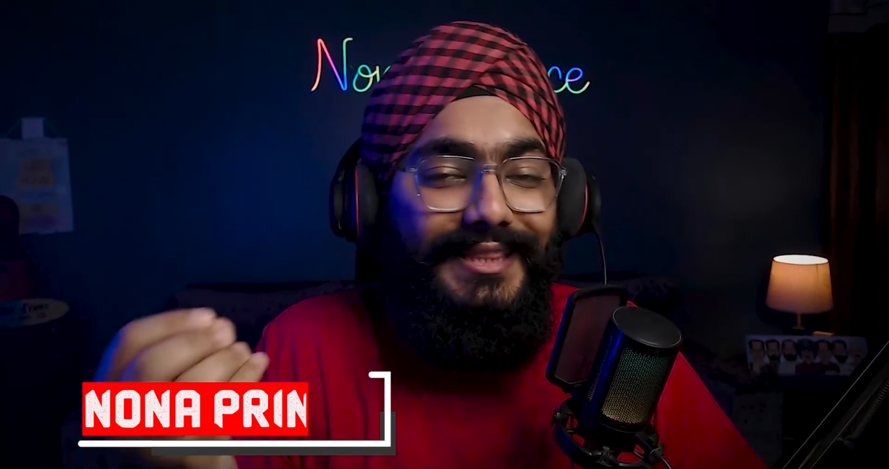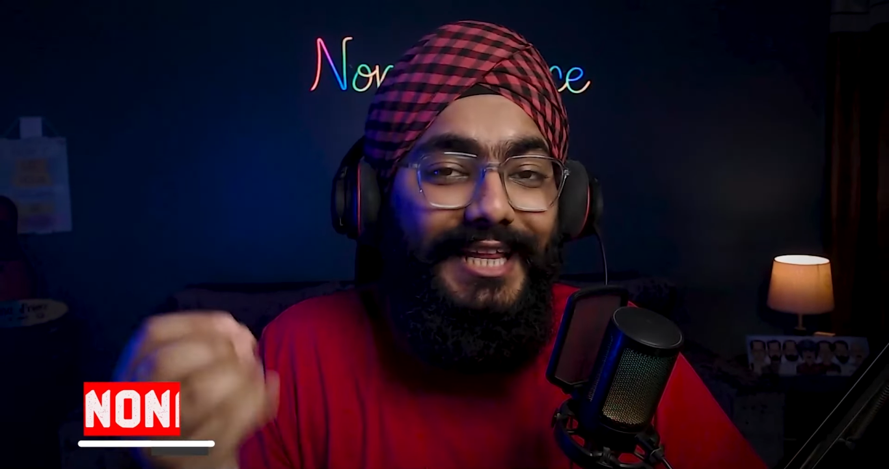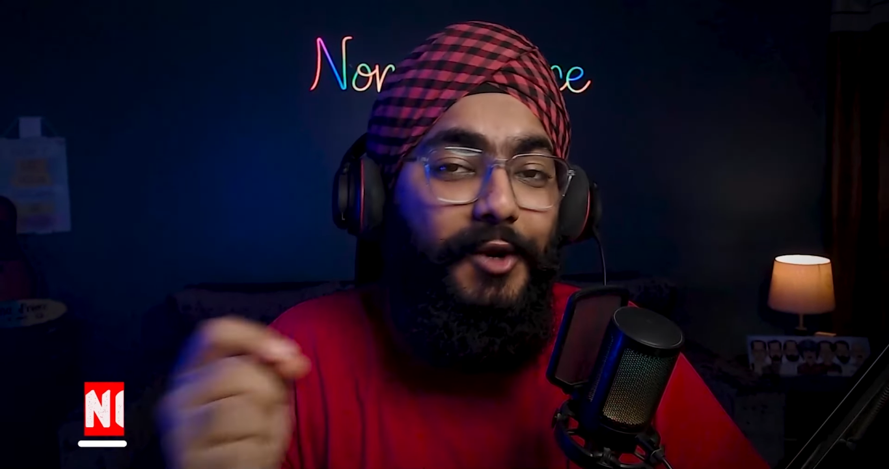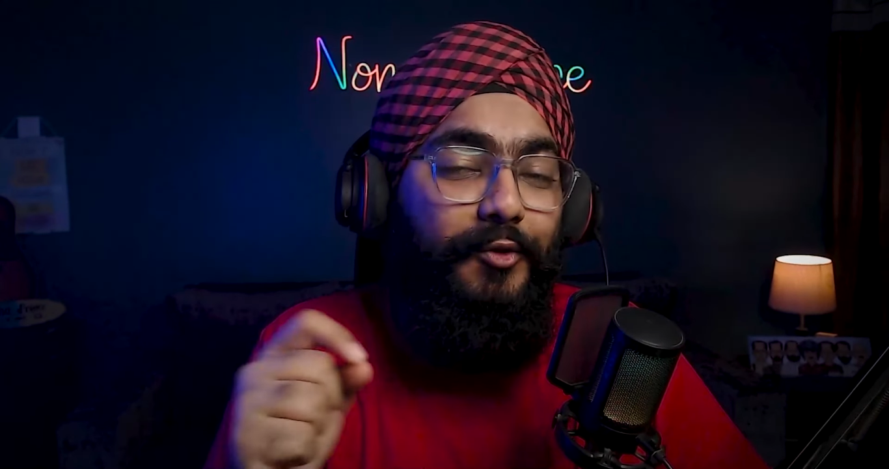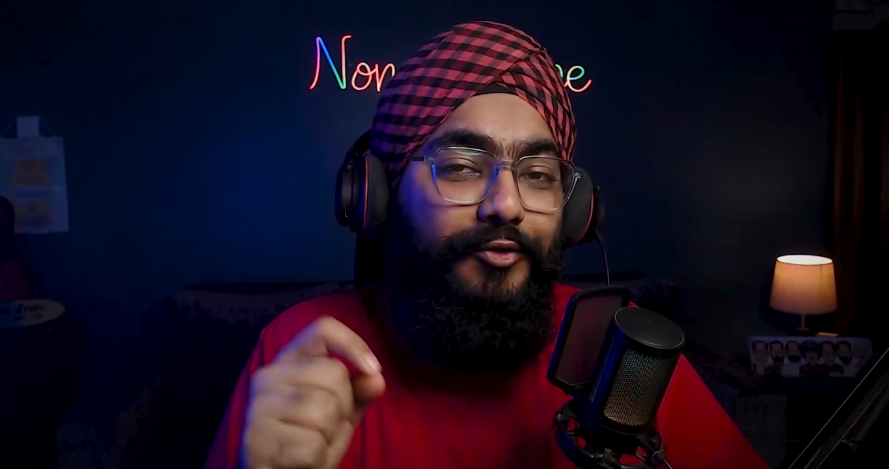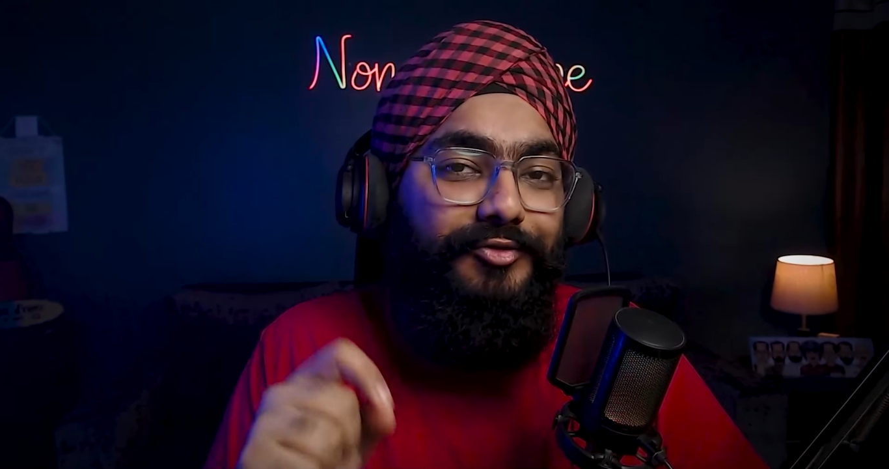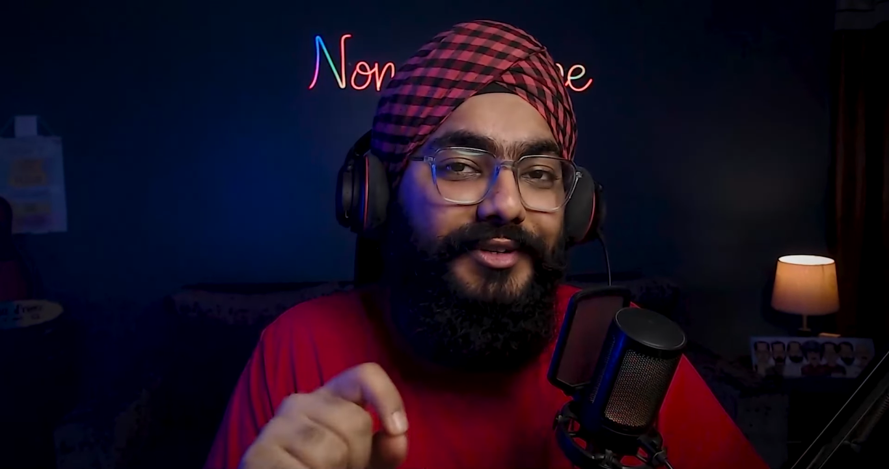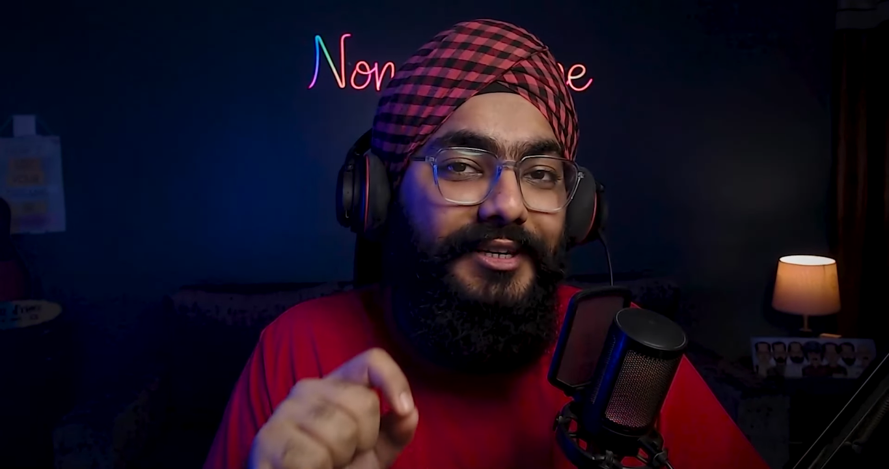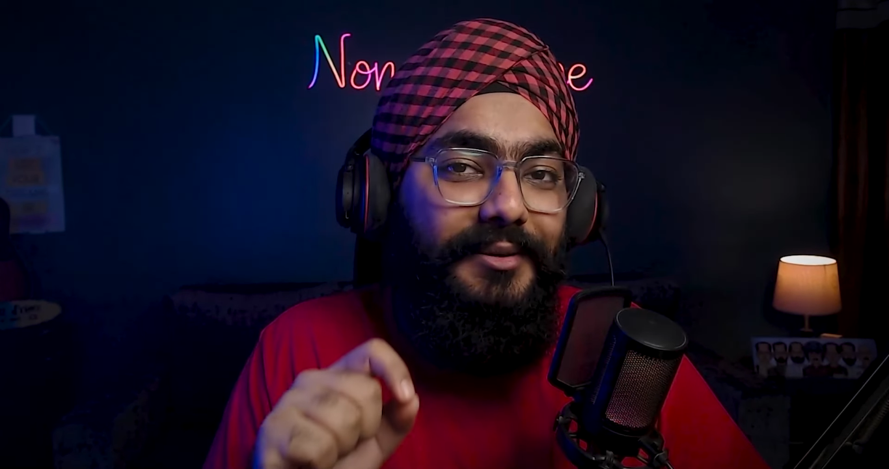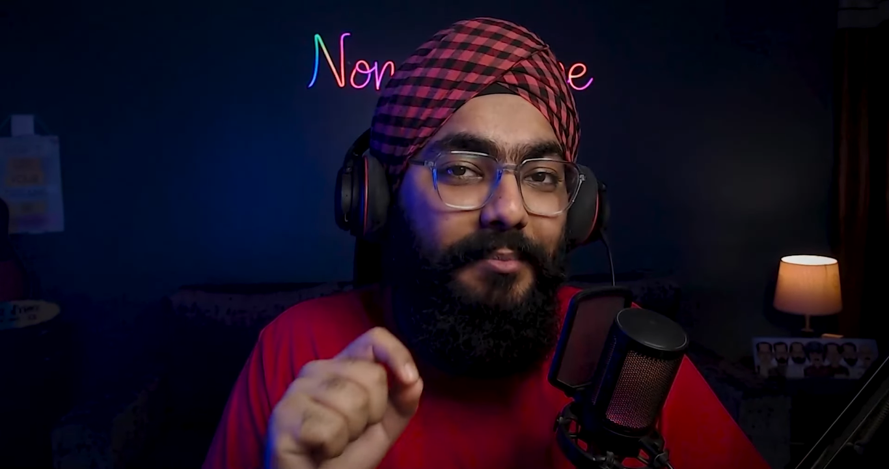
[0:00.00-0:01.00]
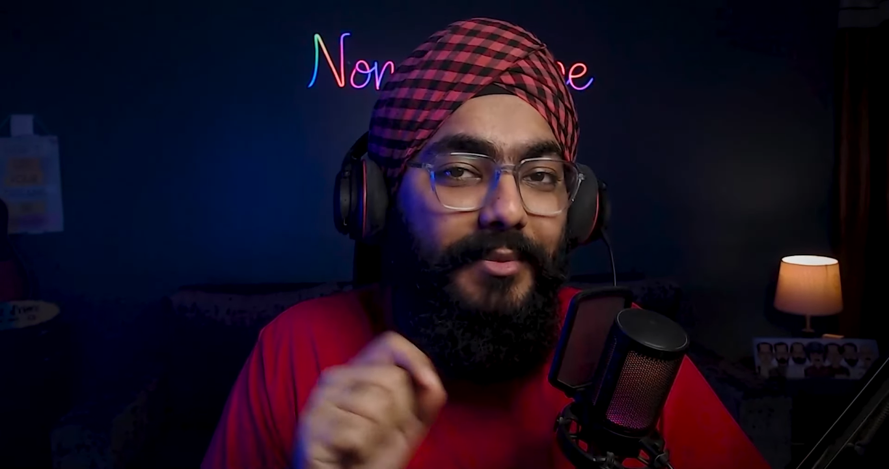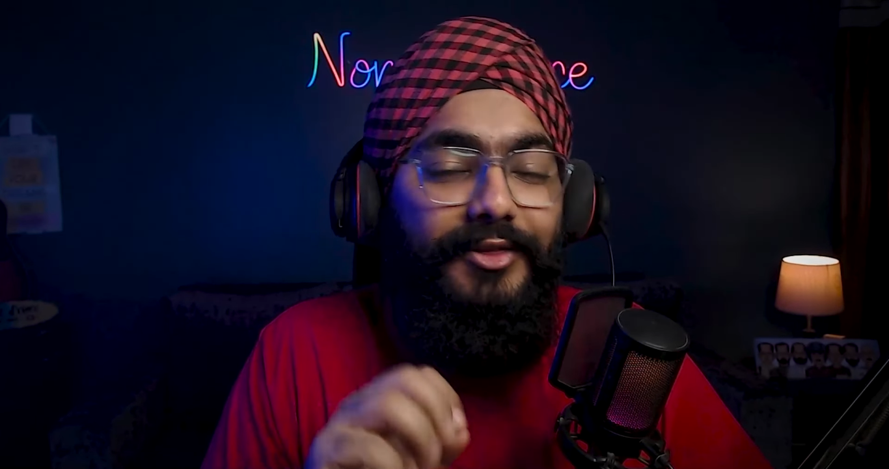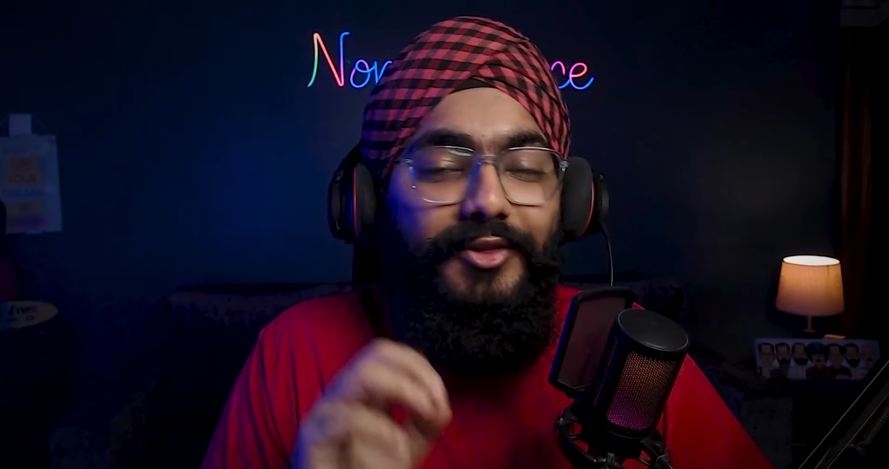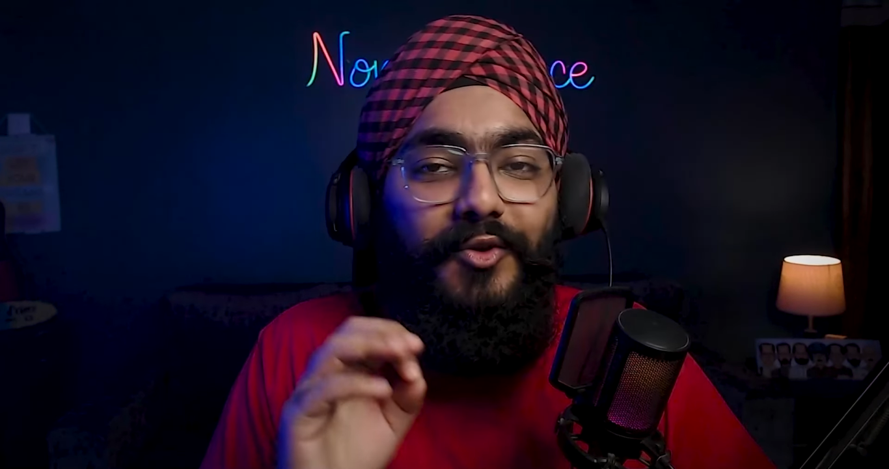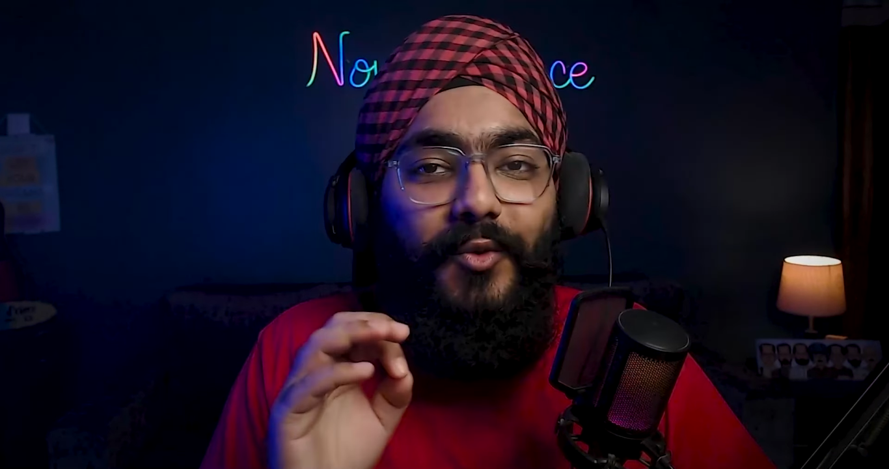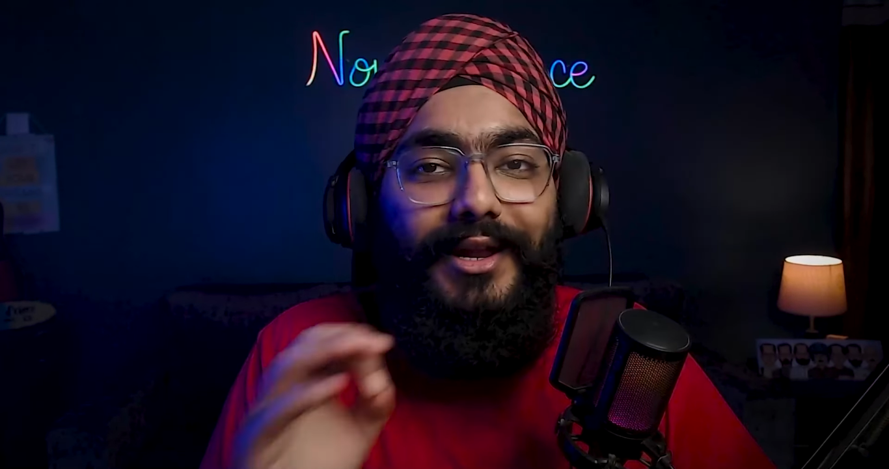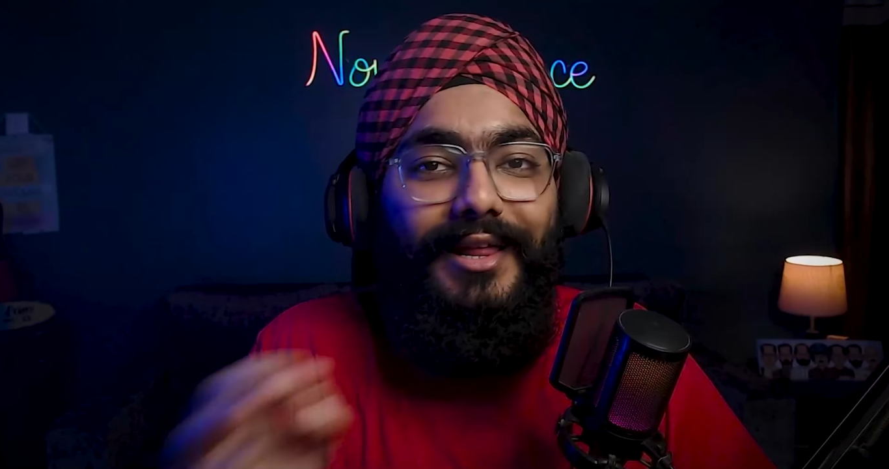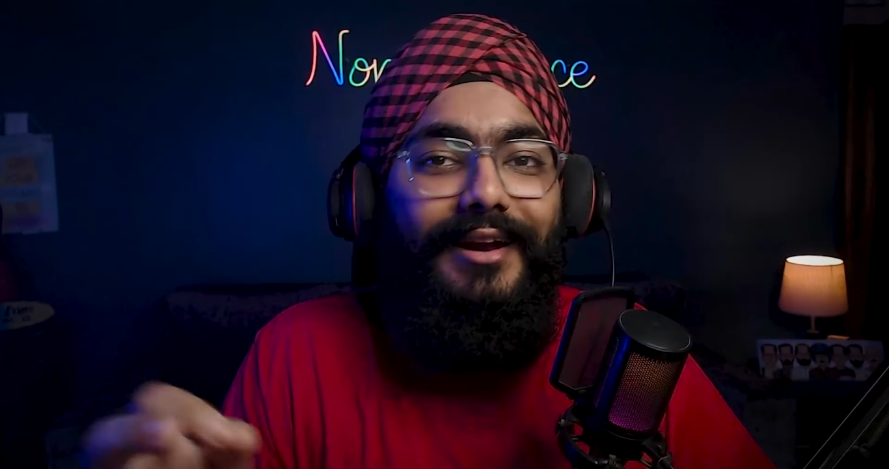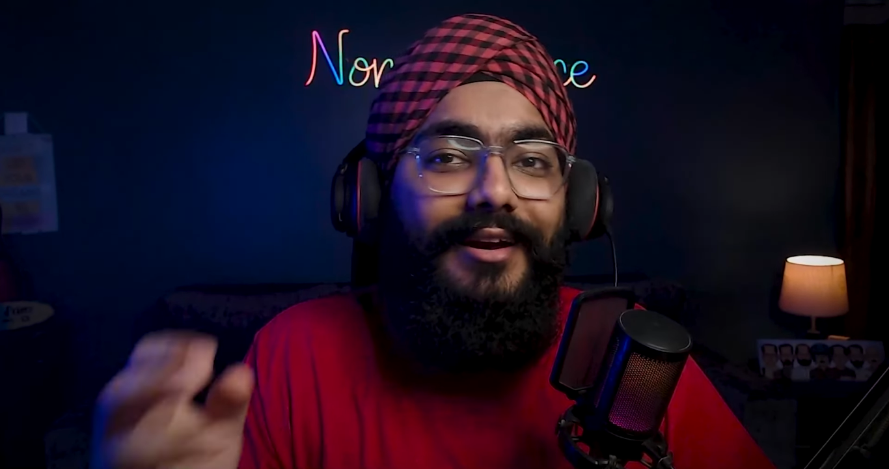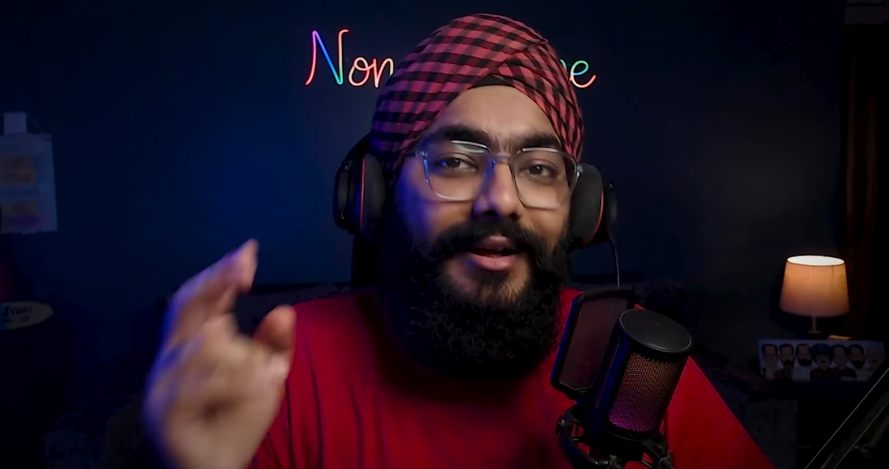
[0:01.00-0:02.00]
Telugu film Mathu
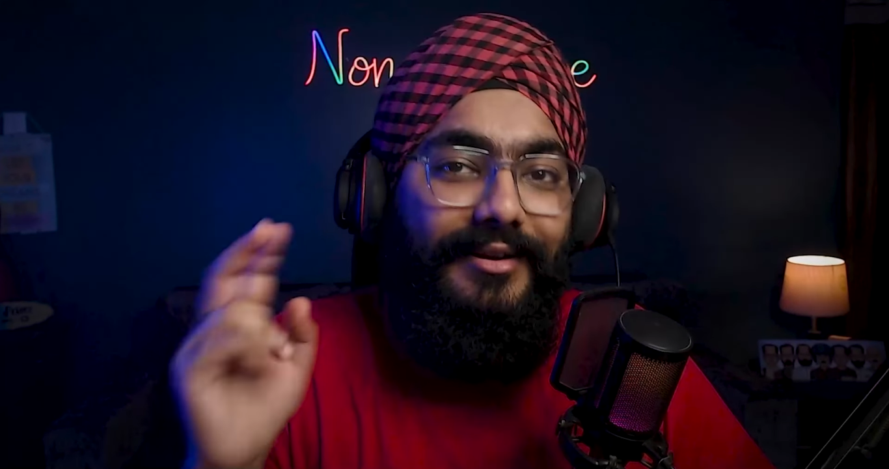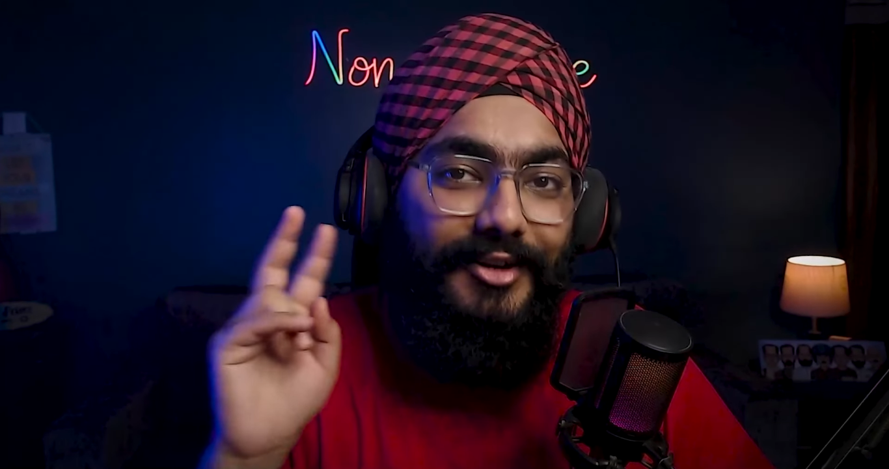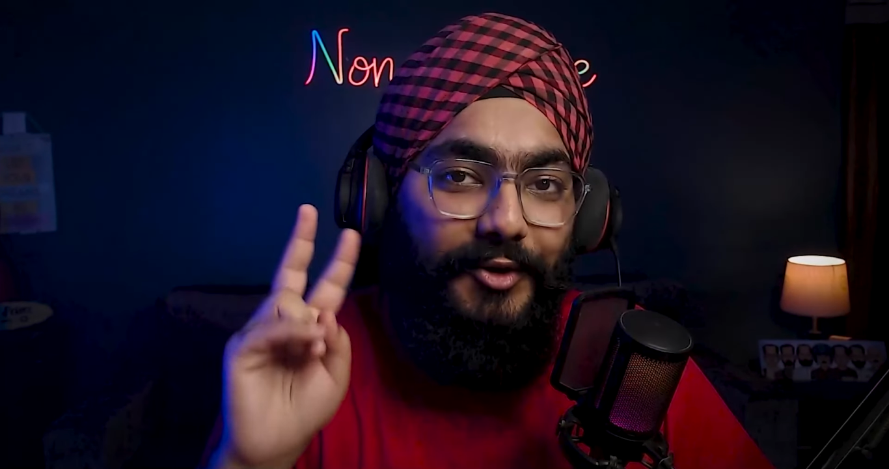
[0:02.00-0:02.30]
Vadalara